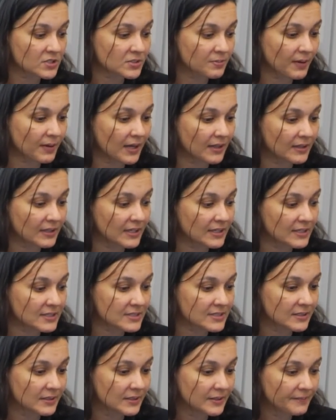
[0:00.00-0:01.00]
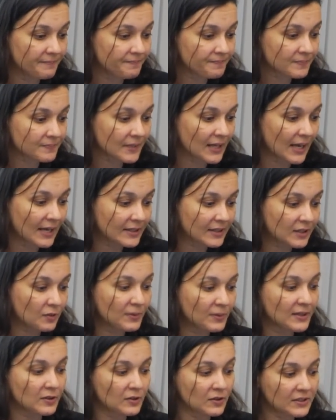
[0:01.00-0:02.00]
this. And
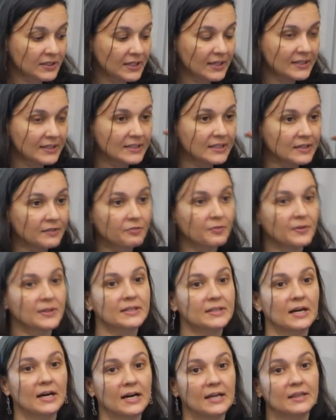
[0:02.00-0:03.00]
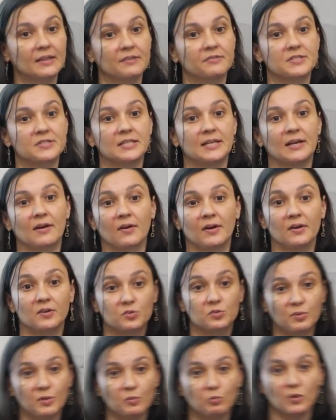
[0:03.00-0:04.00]
so we looked at different kinds of
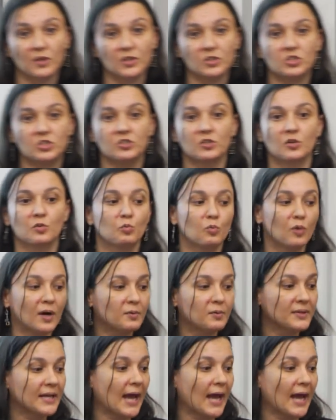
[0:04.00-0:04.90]
scenarios. We weren't sure what